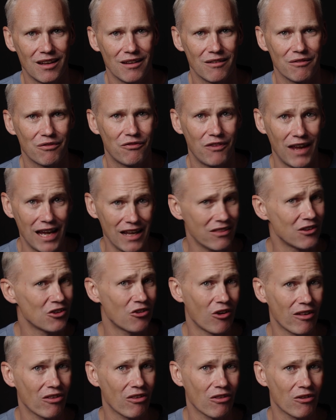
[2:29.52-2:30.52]
Faith
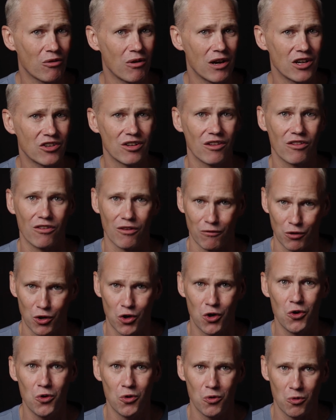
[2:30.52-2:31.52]
addresses questions of
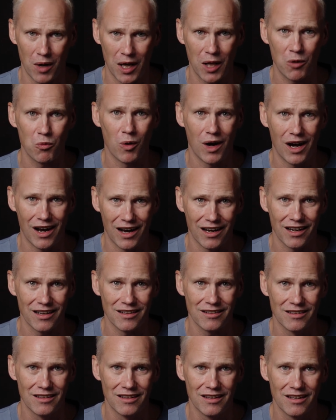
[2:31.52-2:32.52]
who and why.
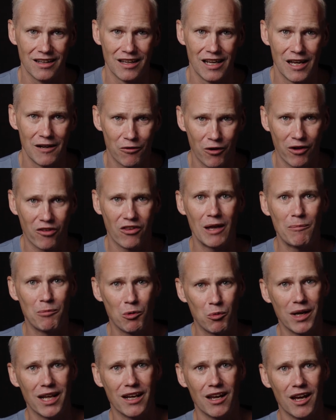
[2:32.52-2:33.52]
For example,
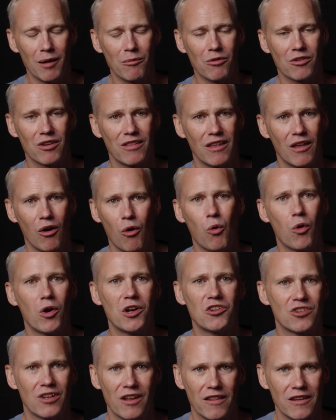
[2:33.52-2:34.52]
when it comes to the
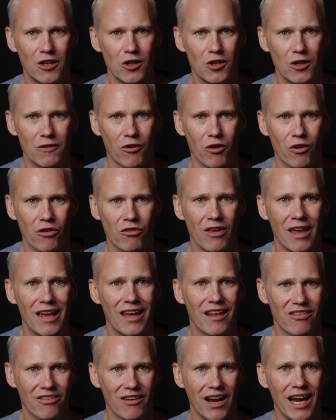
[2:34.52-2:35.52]
origin of the universe,
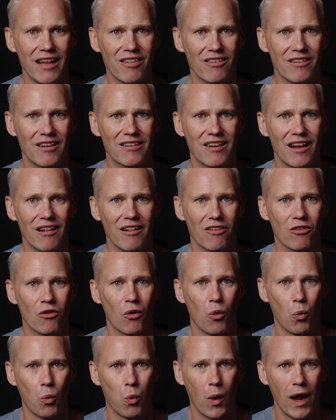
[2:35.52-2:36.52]
science can tell us
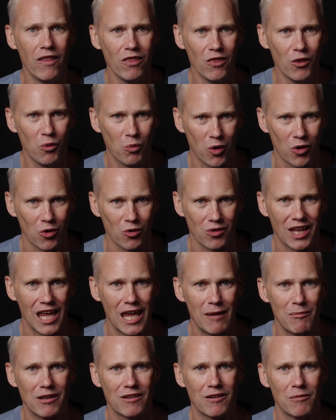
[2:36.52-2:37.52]
when the world
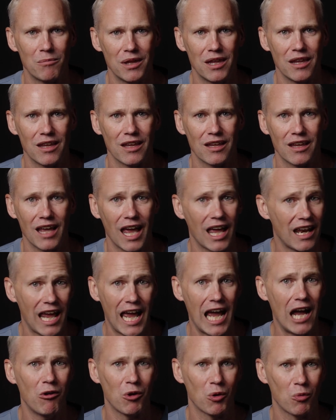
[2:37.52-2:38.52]
came into being and
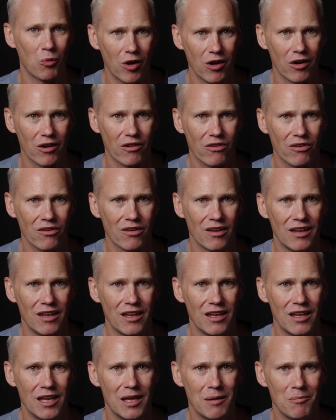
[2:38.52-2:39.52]
how it works.
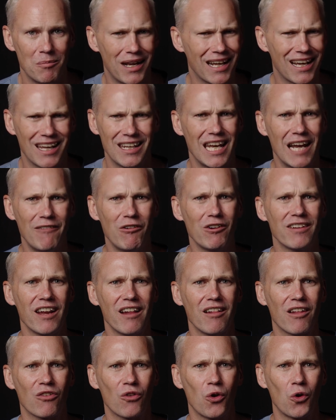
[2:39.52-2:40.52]
But it can never
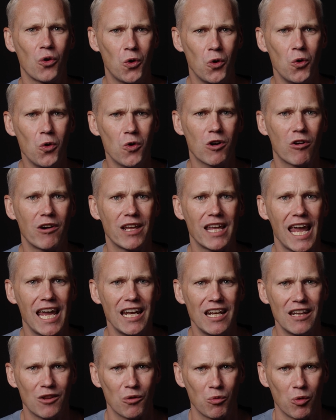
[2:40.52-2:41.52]
tell us who
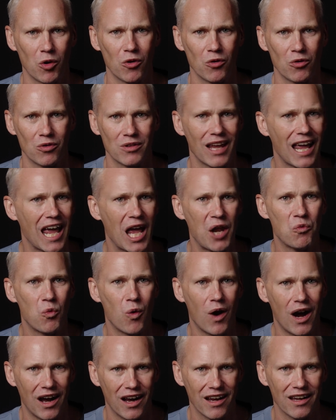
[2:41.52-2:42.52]
created the world and
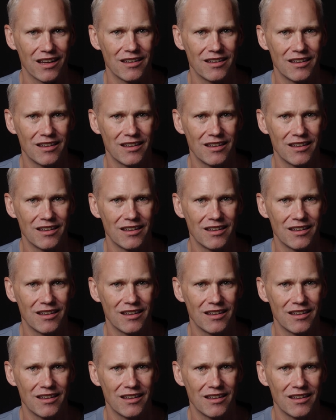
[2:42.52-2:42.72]
why.